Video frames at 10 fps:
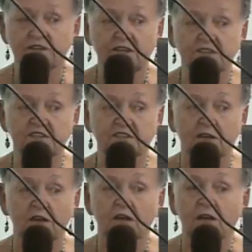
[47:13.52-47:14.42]
But that's
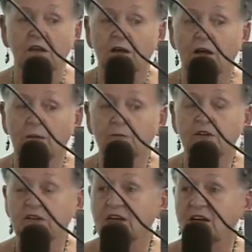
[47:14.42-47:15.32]
uh, a
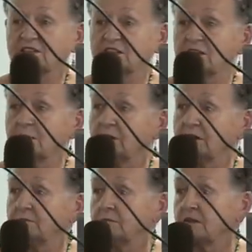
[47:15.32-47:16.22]
pretty nasty
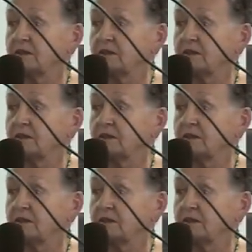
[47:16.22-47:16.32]
number.